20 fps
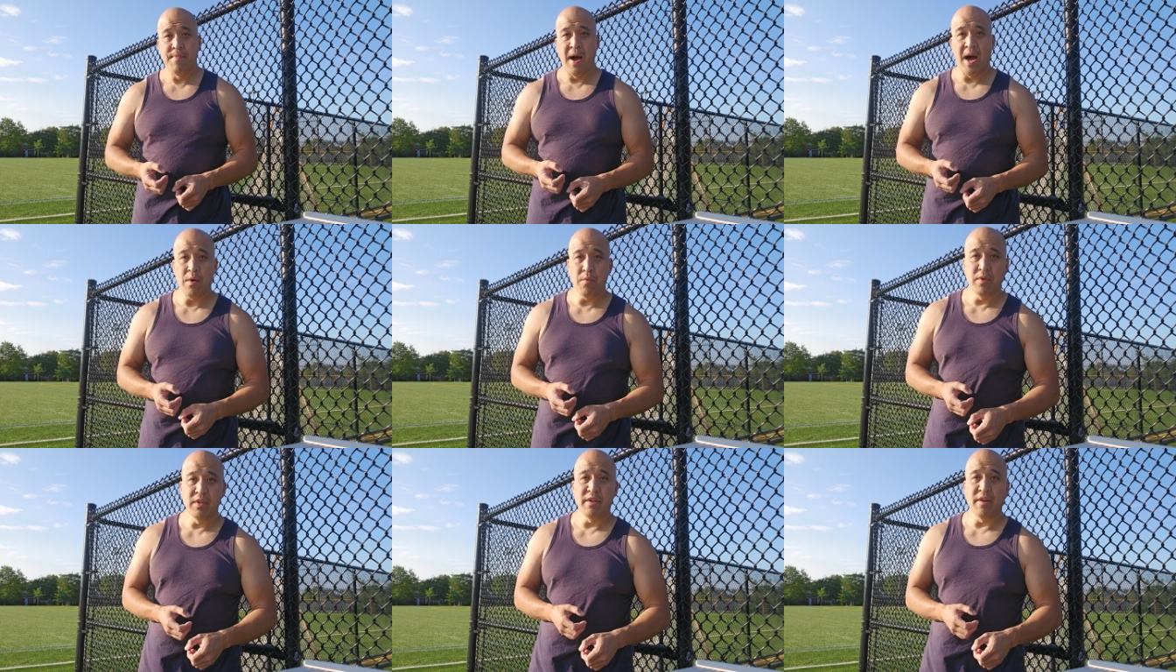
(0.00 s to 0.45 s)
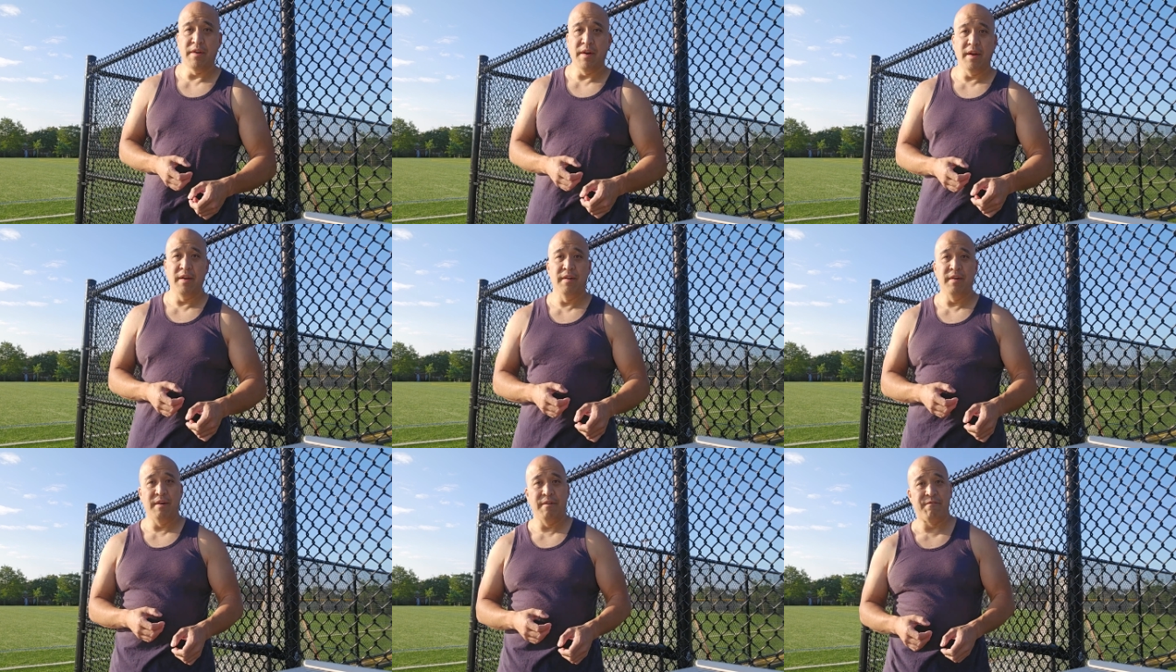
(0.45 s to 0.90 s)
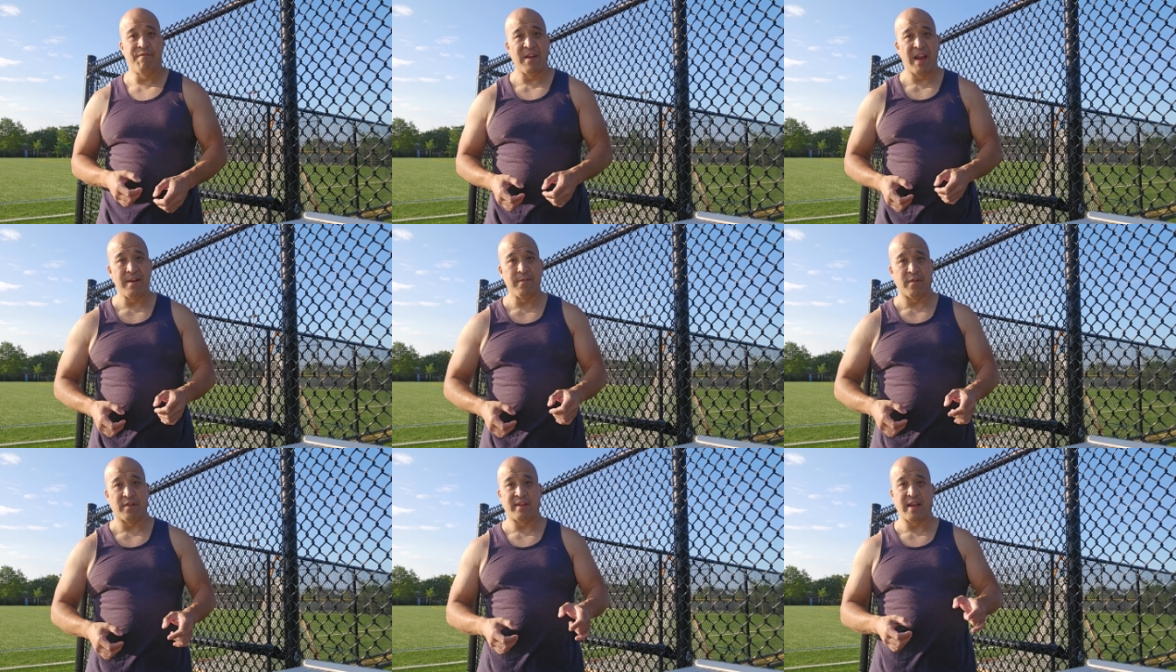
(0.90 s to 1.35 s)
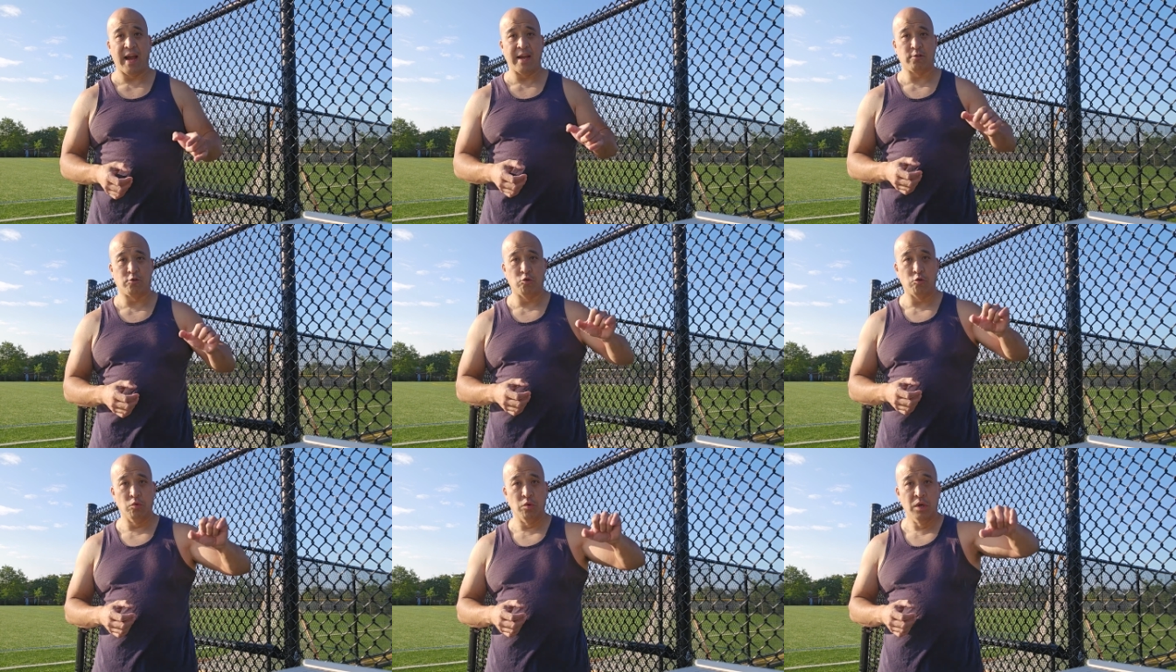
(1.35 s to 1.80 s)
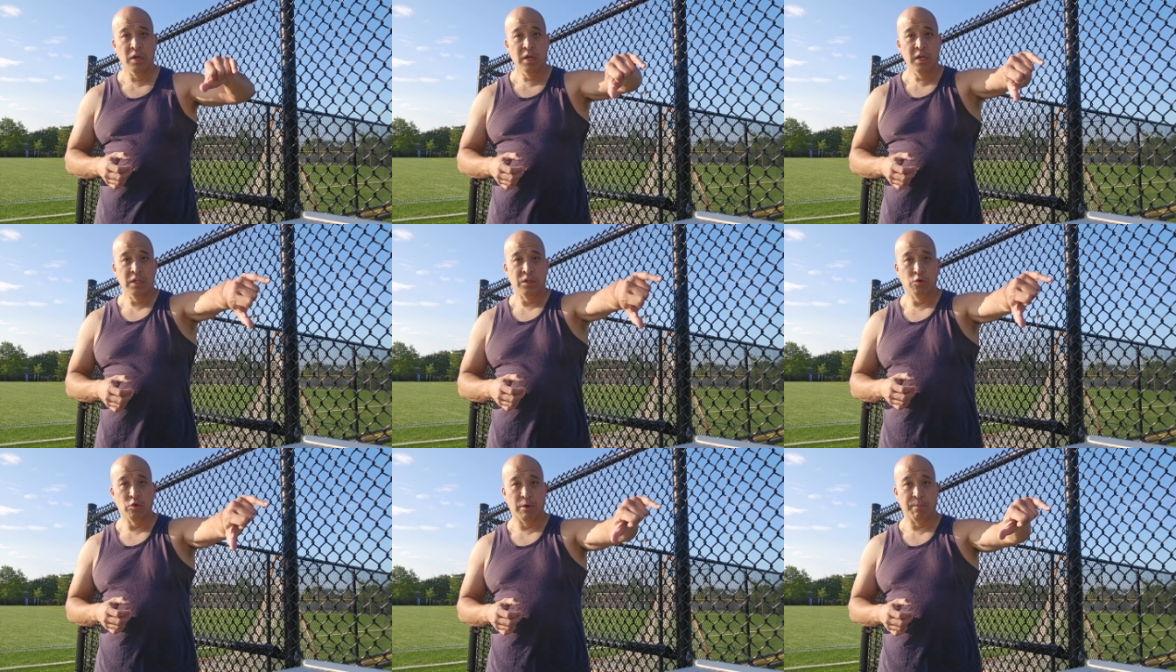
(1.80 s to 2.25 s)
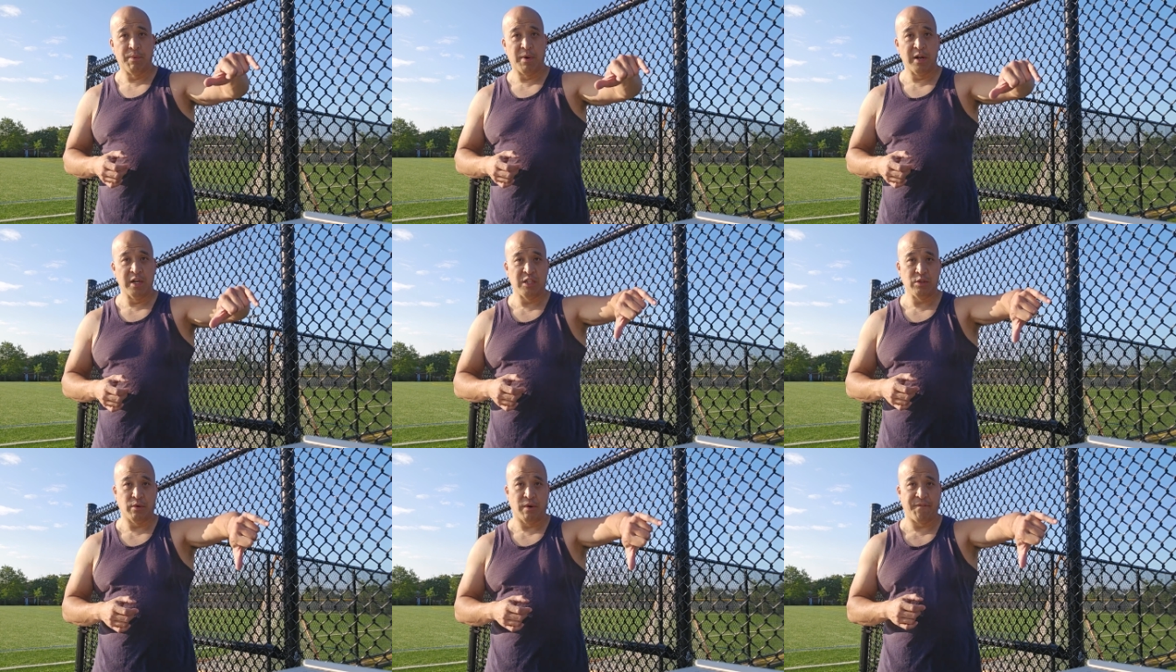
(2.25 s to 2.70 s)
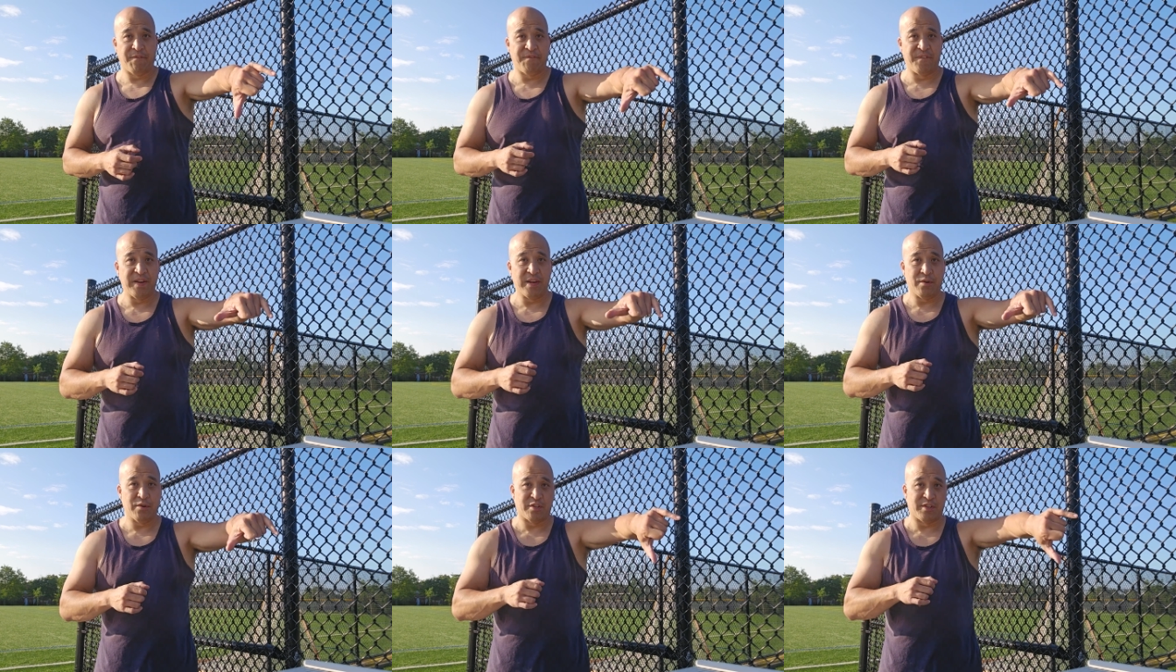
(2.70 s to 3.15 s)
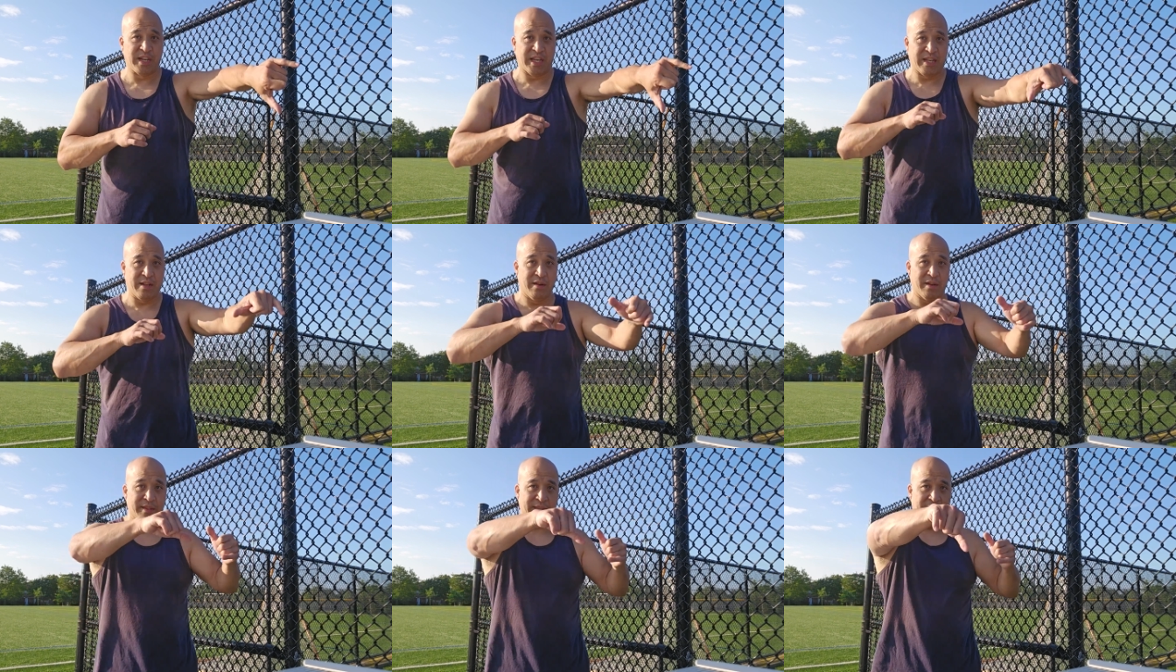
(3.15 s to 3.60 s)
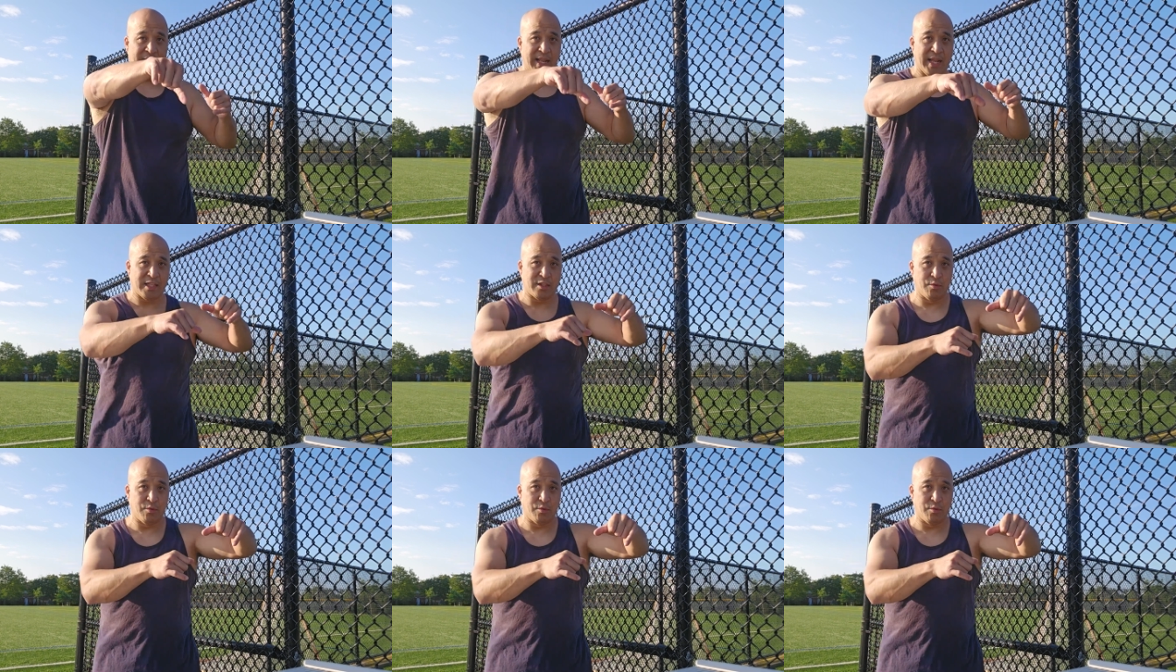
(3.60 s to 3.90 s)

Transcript: not really in favor of guys who do the punching with a finger sticking out like that.